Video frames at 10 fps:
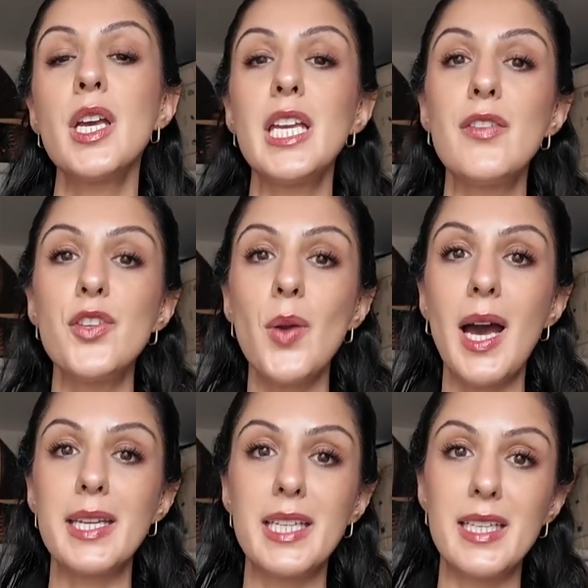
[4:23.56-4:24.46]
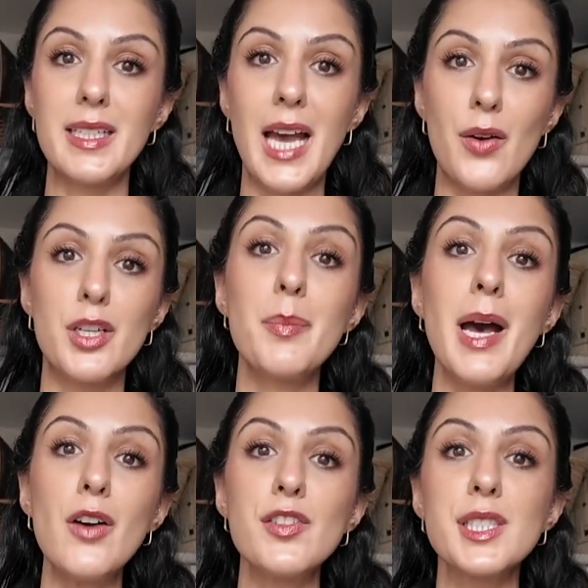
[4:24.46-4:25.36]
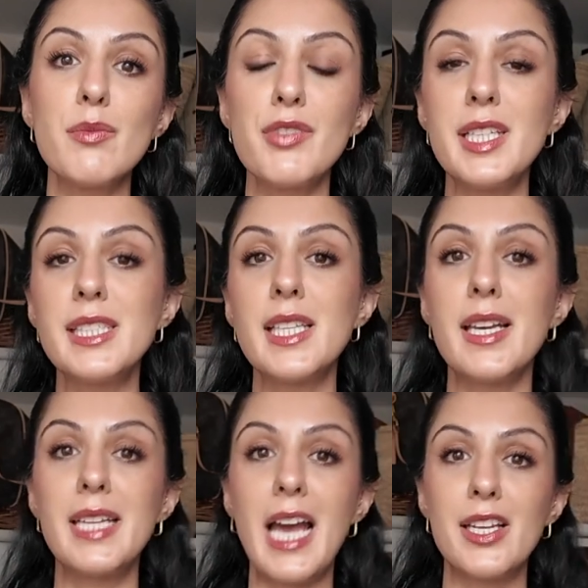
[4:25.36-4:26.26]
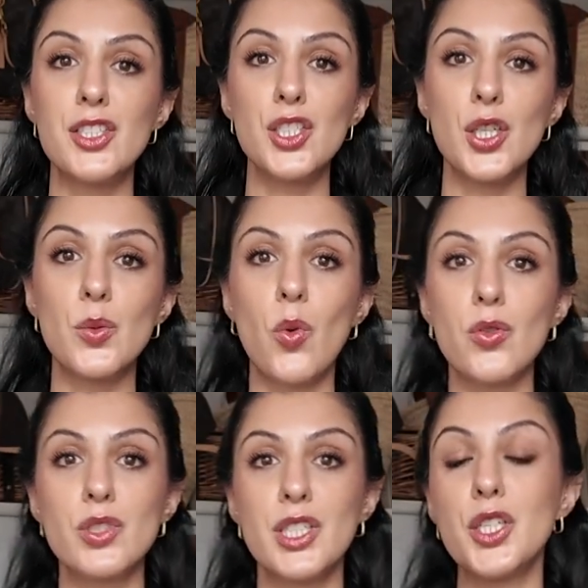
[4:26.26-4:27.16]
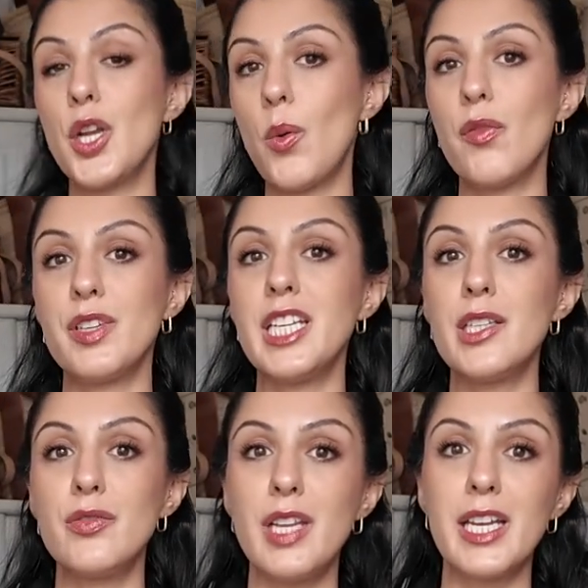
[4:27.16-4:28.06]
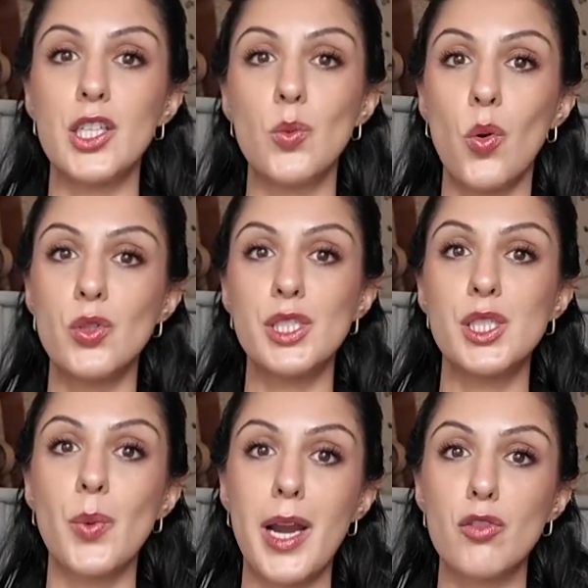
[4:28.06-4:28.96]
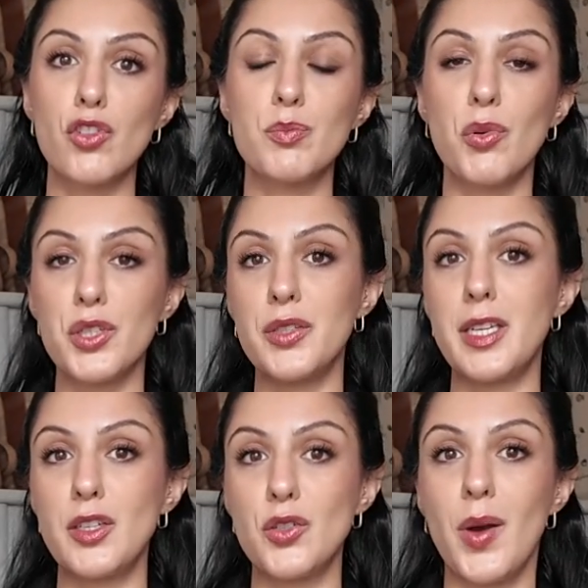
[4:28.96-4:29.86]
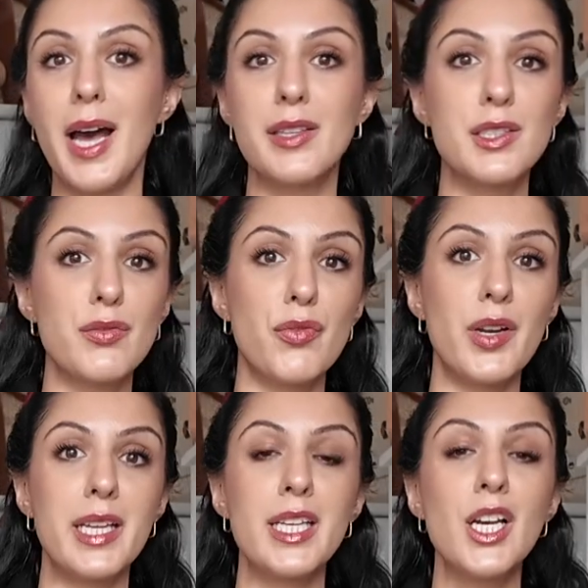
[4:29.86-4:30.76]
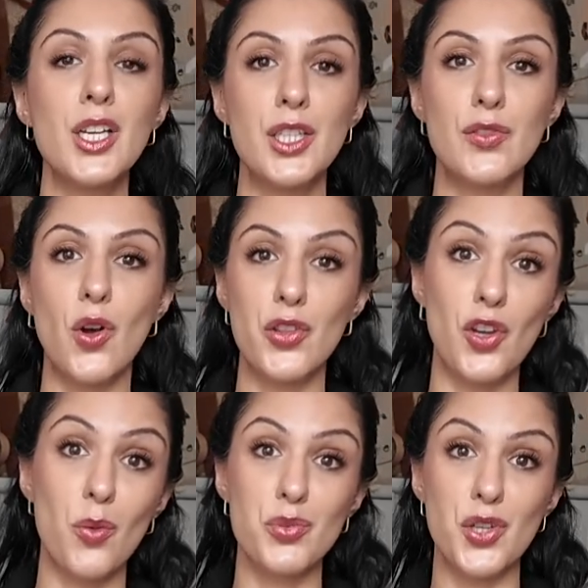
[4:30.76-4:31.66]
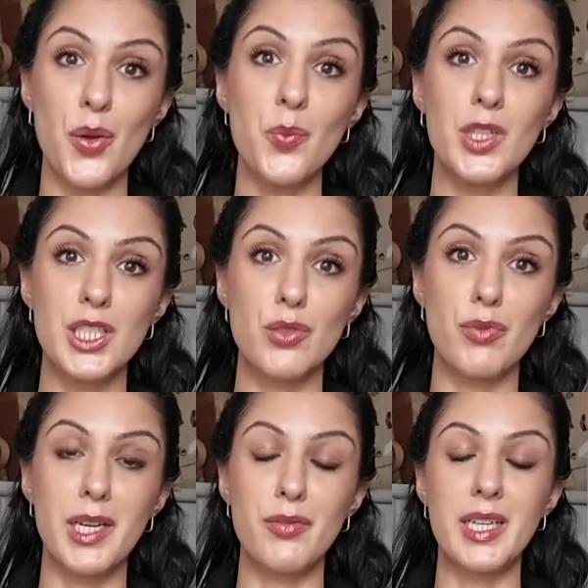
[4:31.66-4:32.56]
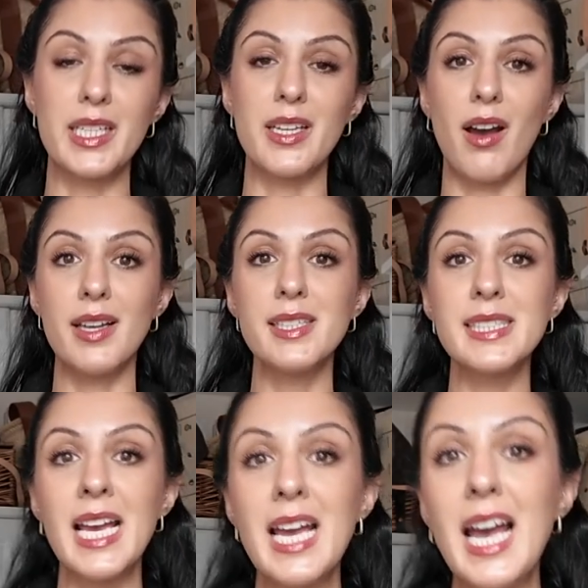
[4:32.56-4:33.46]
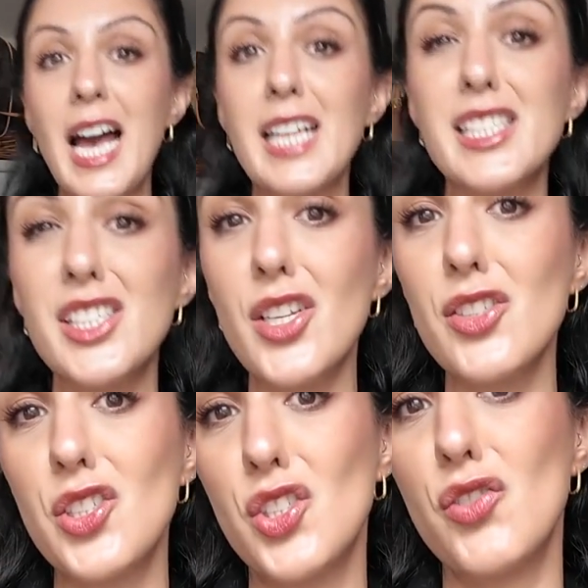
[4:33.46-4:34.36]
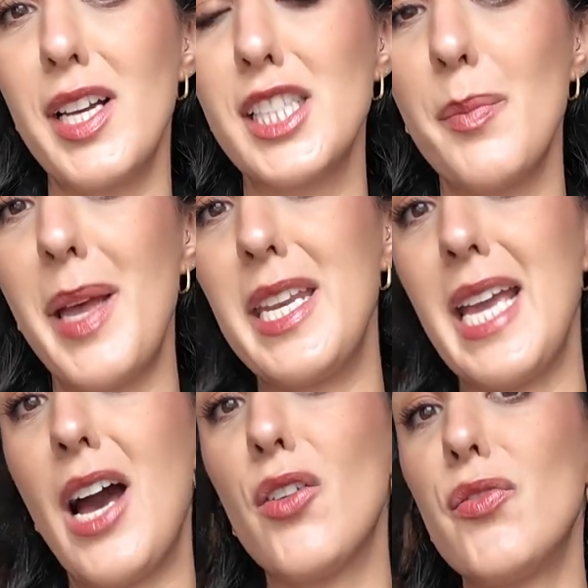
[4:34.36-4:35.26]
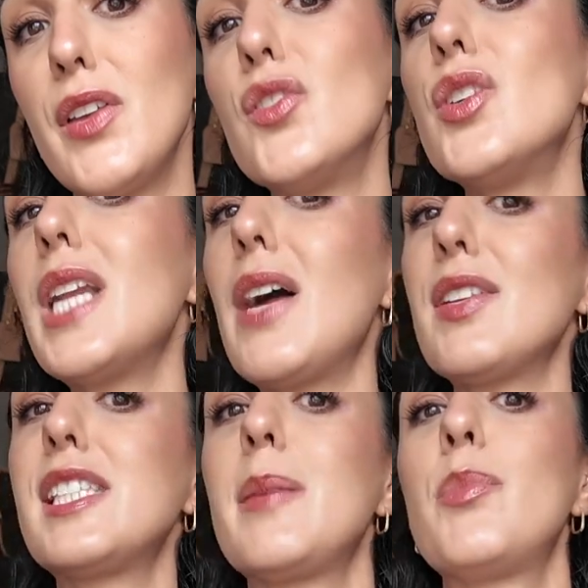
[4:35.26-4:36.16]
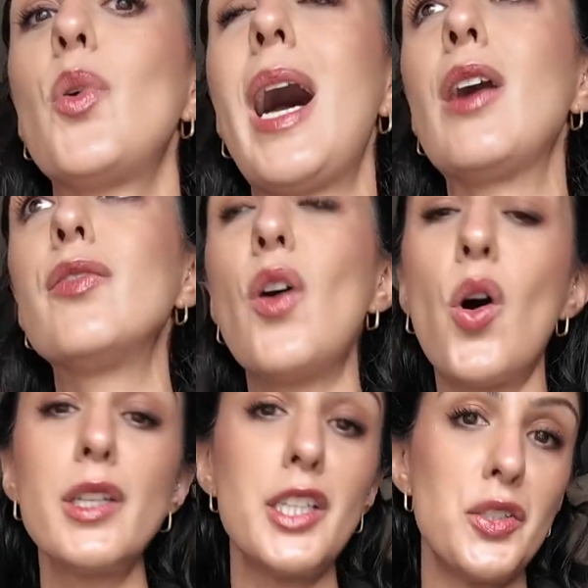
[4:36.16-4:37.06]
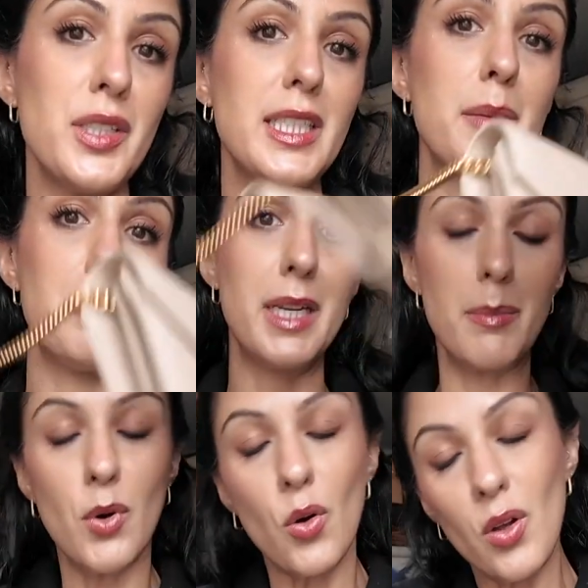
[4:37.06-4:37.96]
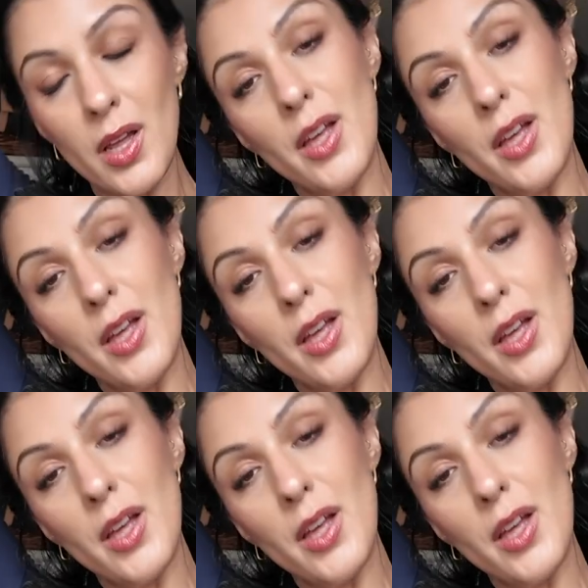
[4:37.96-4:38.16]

if you had it out and about for some reason, and you want, of an evening, and you wanted to wear it crossbody, you needed your hands free, you've got the option, which is really nice. And it does just dress up any outfit. If you did have a simple outfit on and you needed minimal